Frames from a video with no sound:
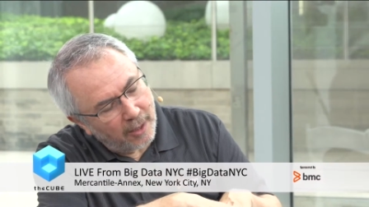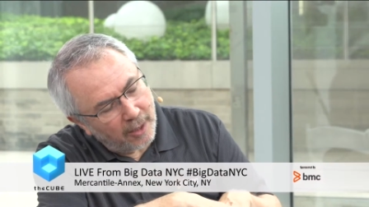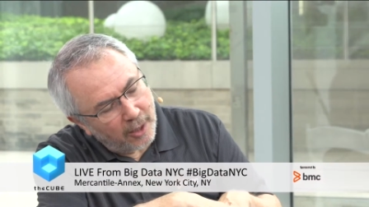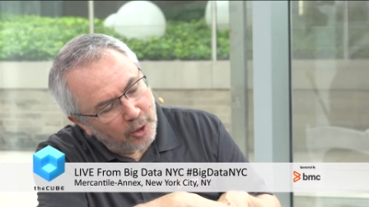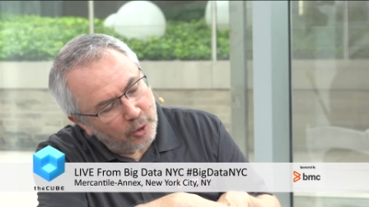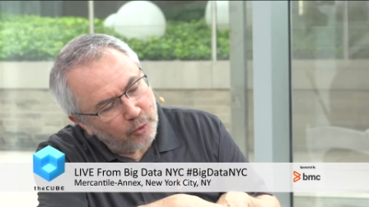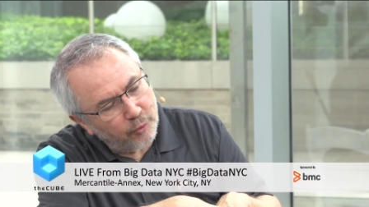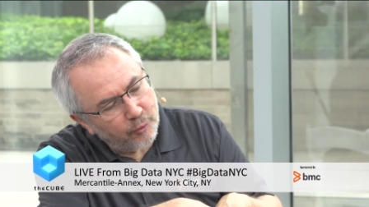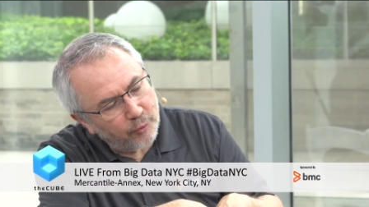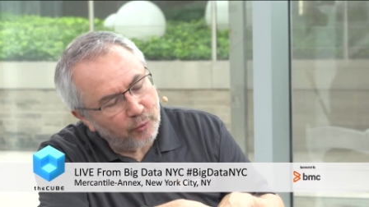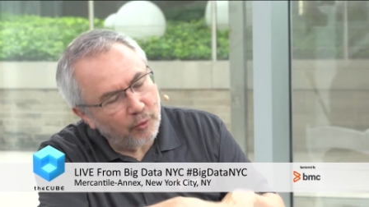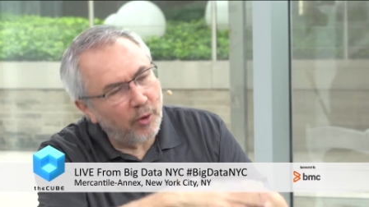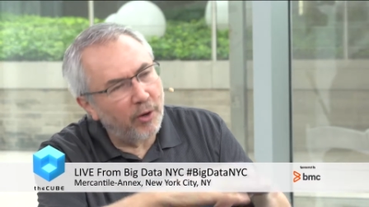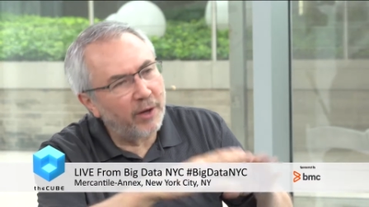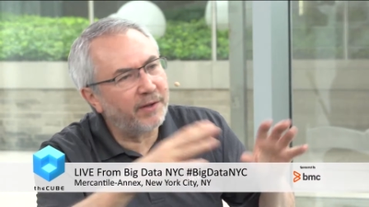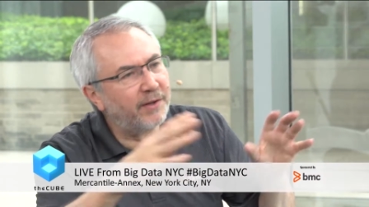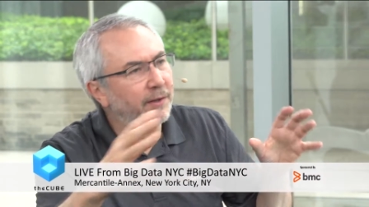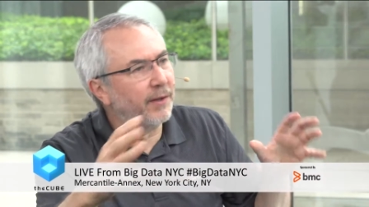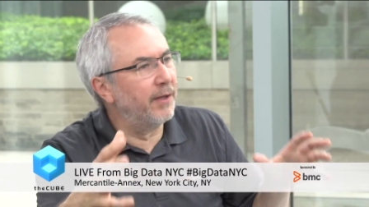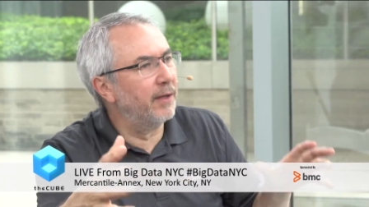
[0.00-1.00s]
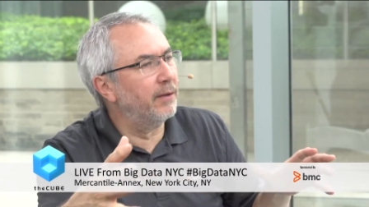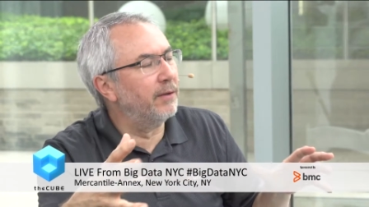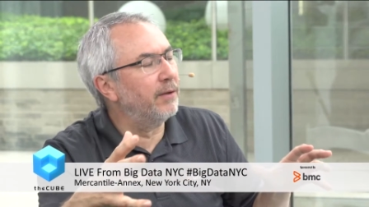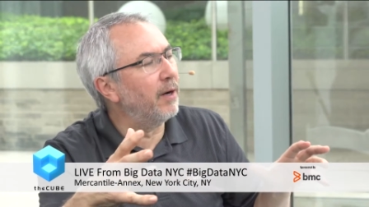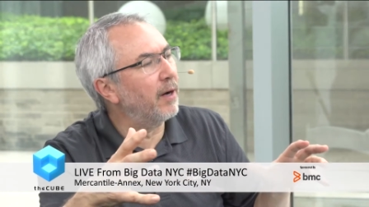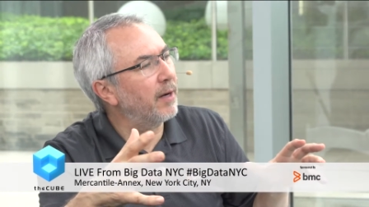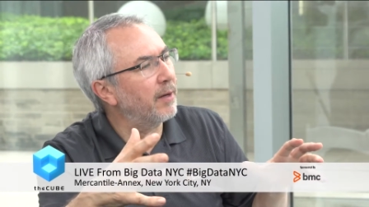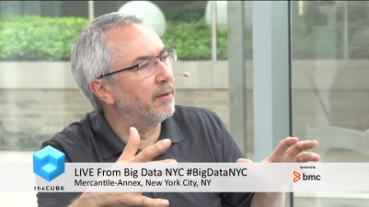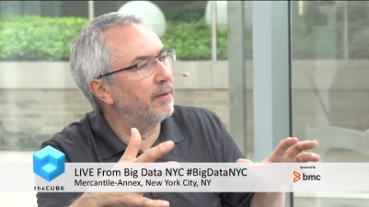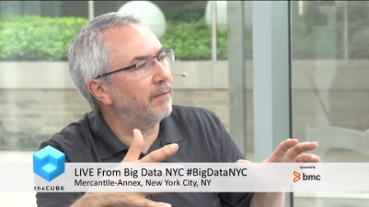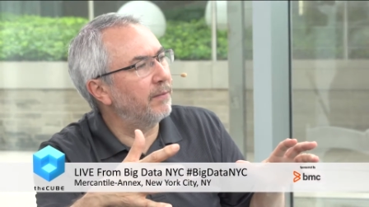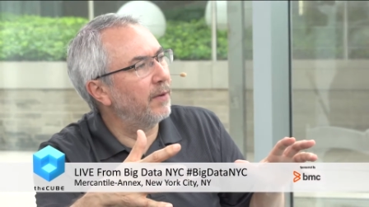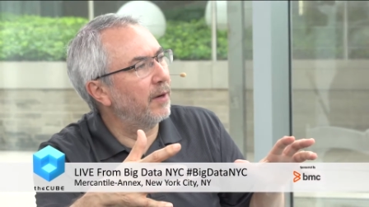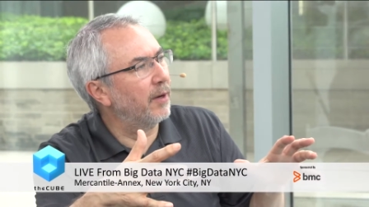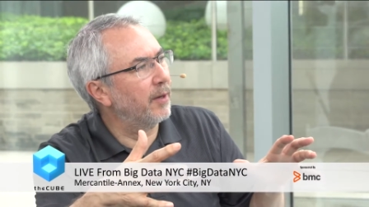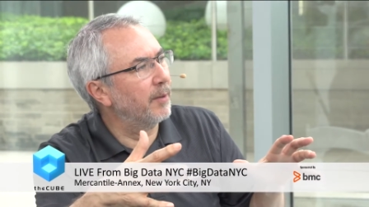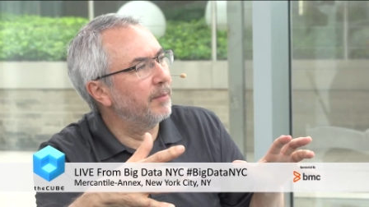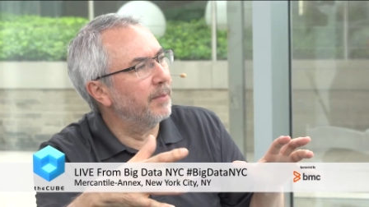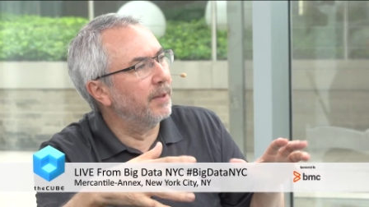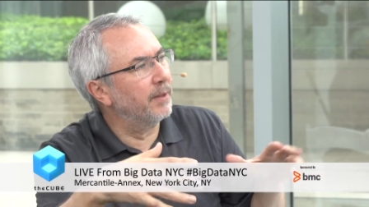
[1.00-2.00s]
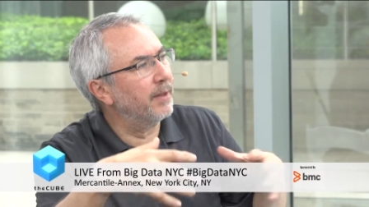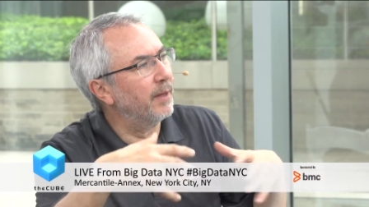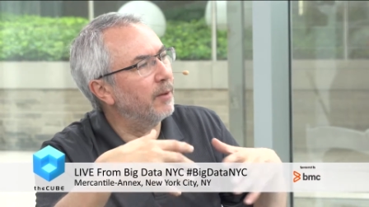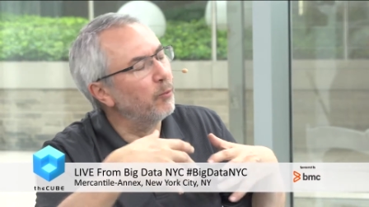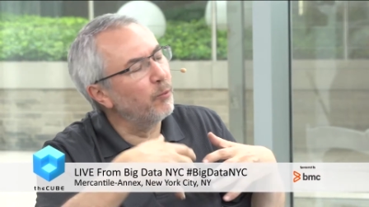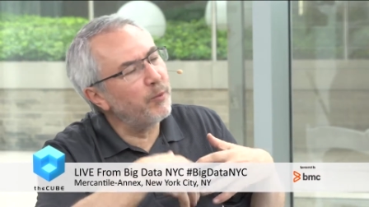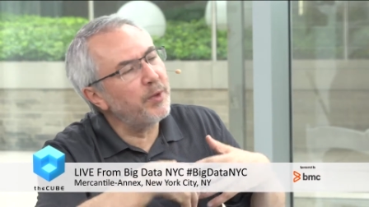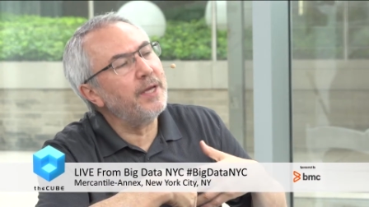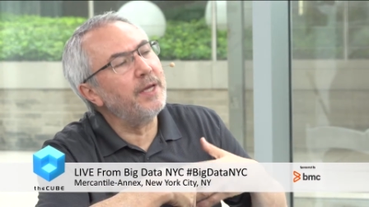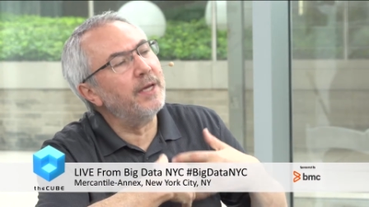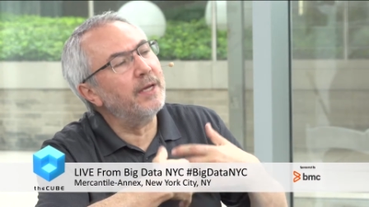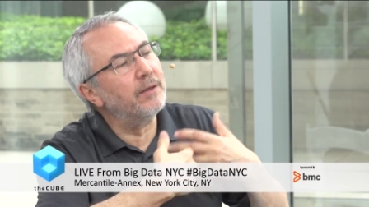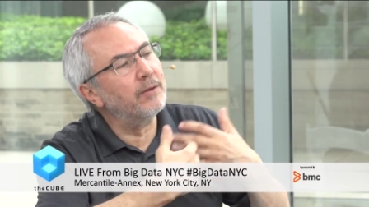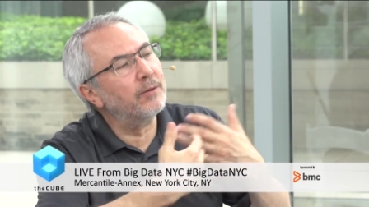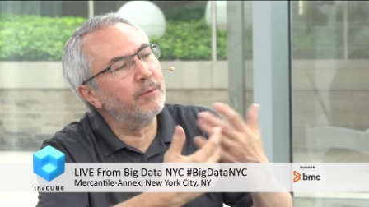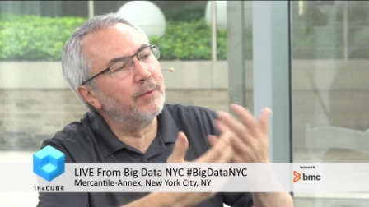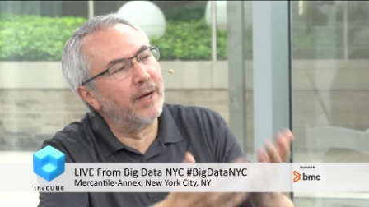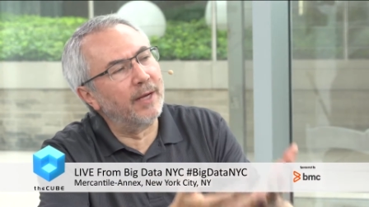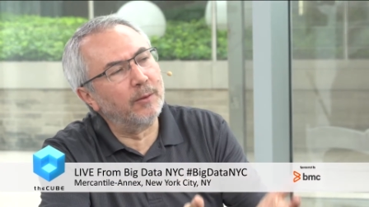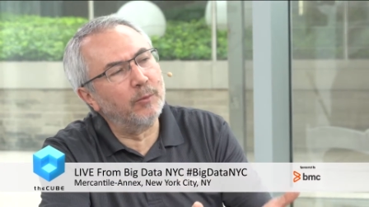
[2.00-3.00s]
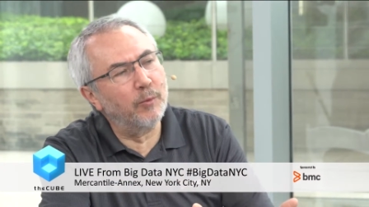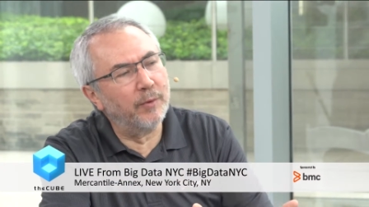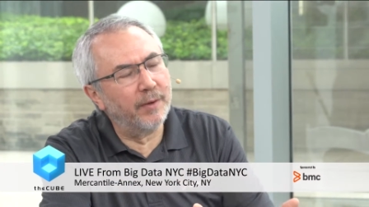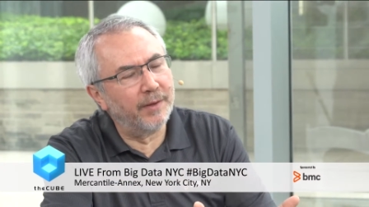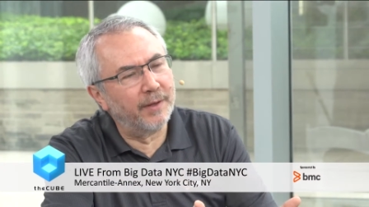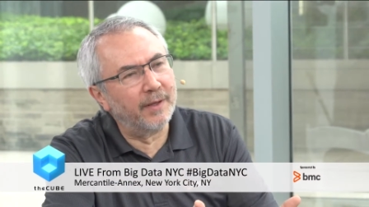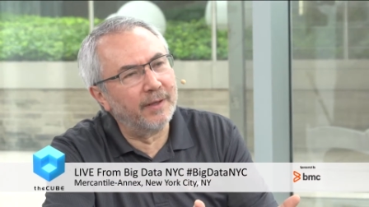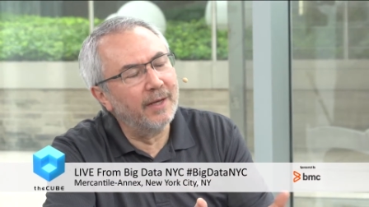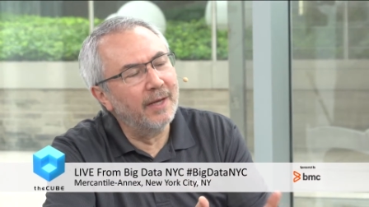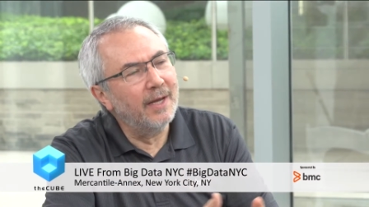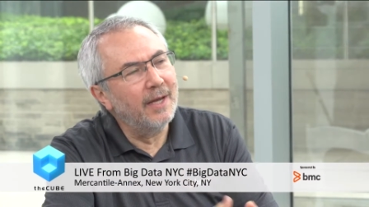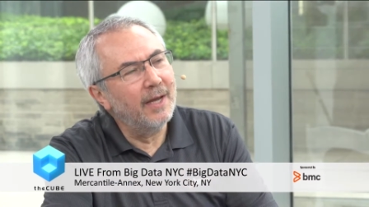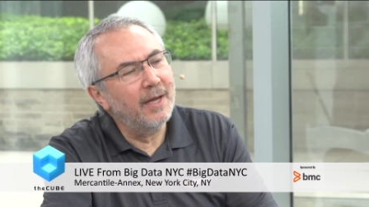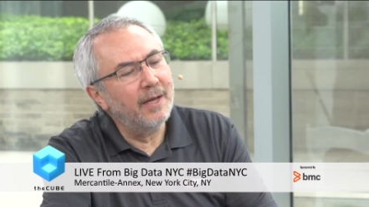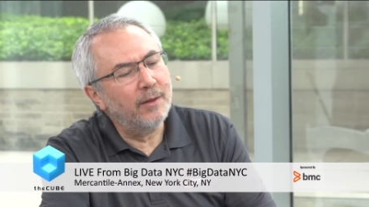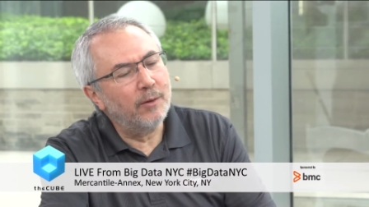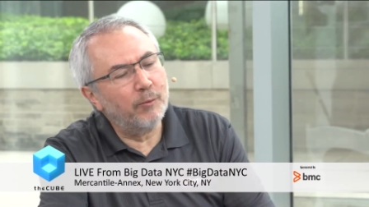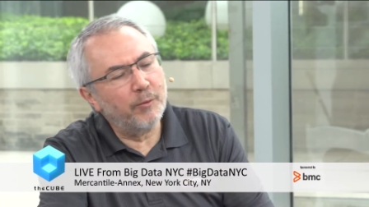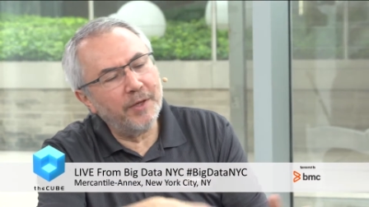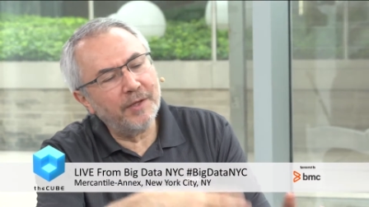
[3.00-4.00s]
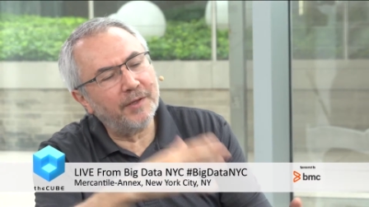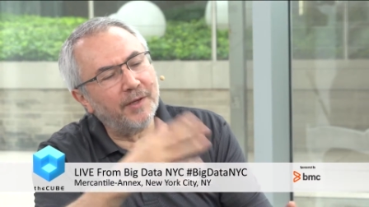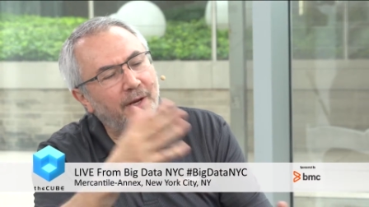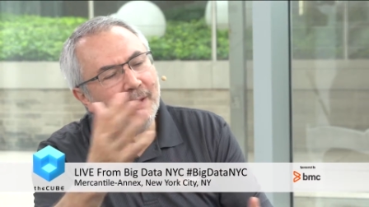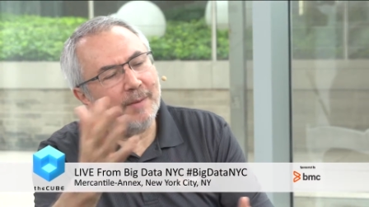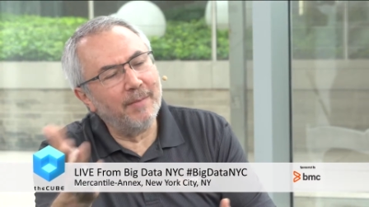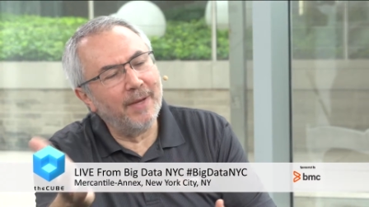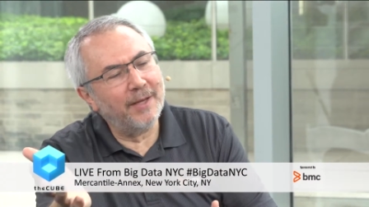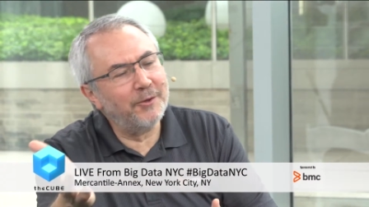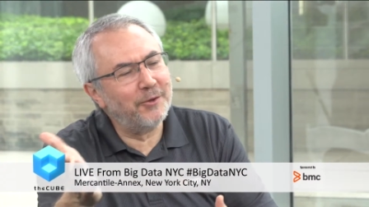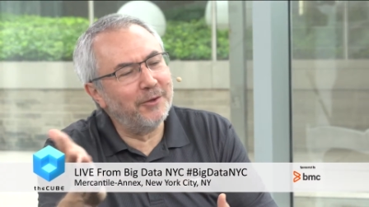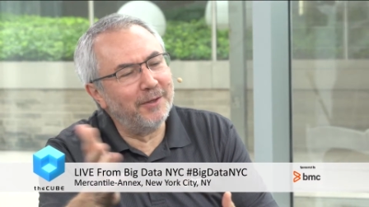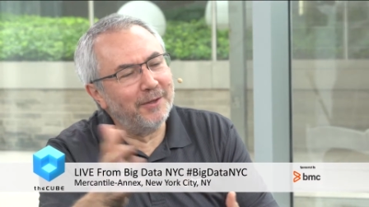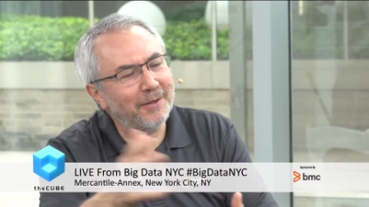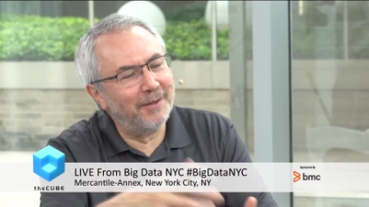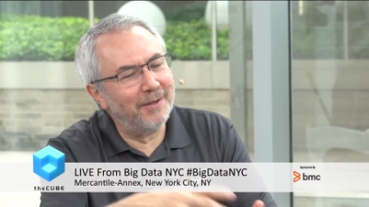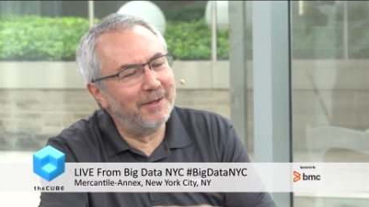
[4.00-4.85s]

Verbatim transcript: across the entire environment, and we interact with it. The reason I mentioned